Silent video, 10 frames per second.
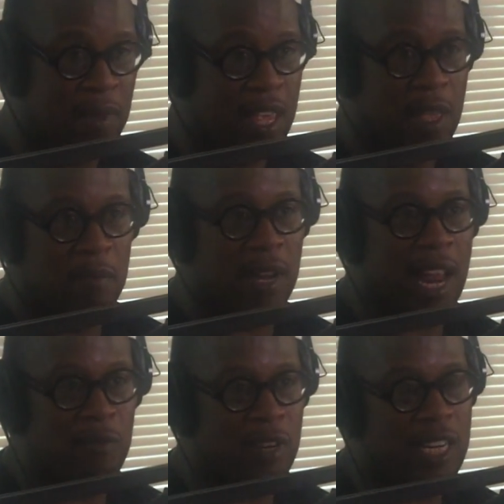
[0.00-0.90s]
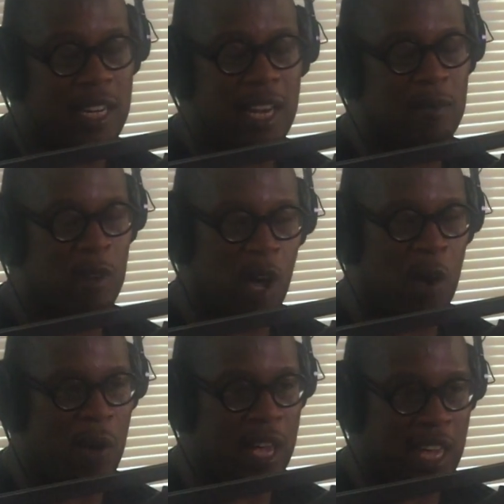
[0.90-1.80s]
him, but I really let him
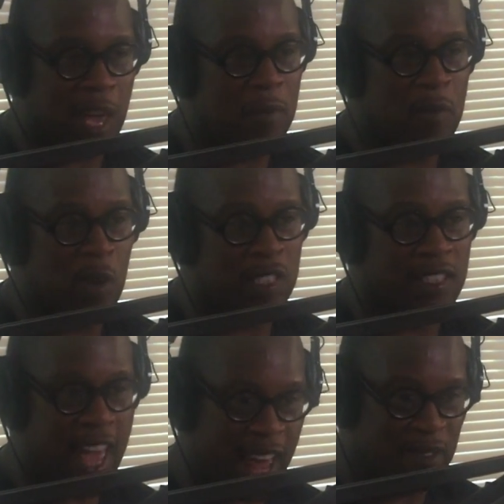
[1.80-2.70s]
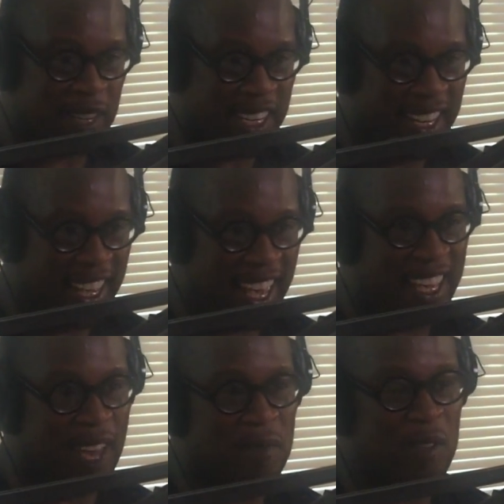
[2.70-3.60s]
go and kept him on salary
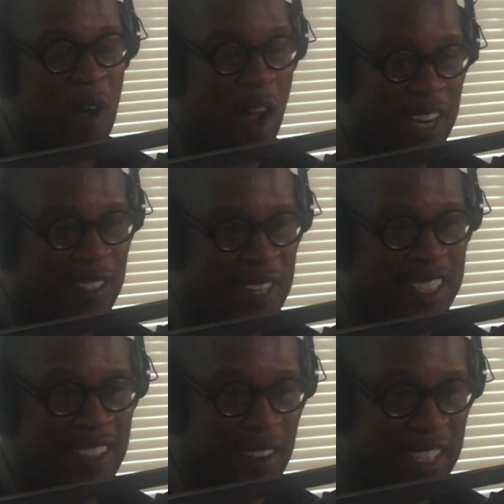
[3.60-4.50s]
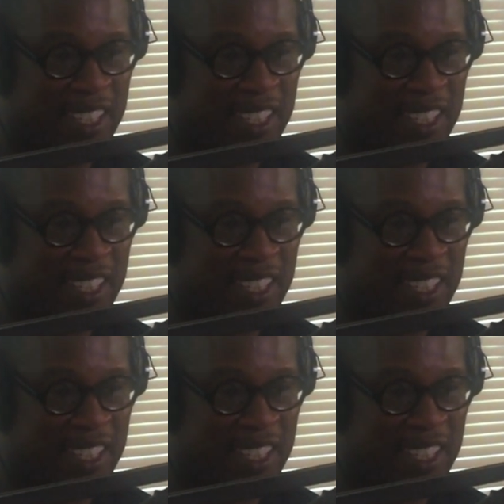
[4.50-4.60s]
and kept his artists on